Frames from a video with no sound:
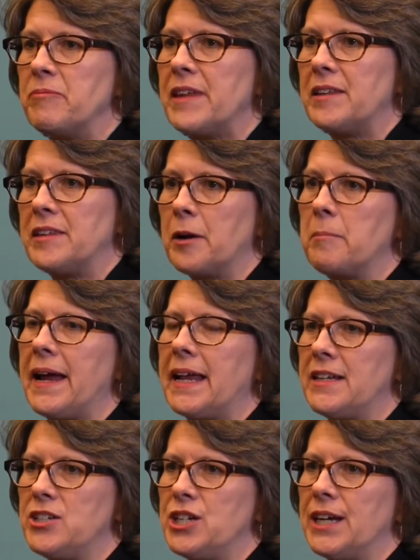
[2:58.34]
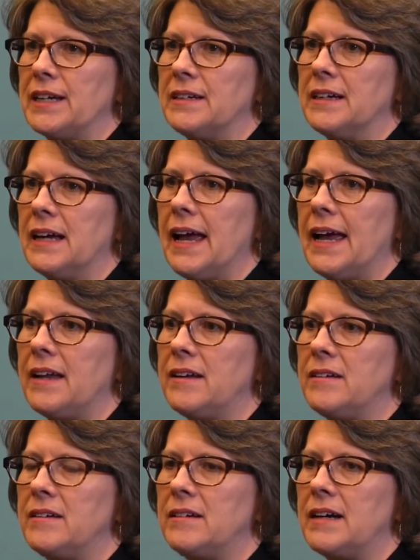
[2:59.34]
that they're managing,
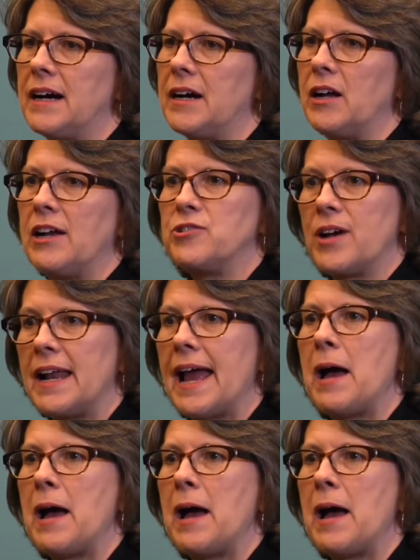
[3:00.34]
and I try to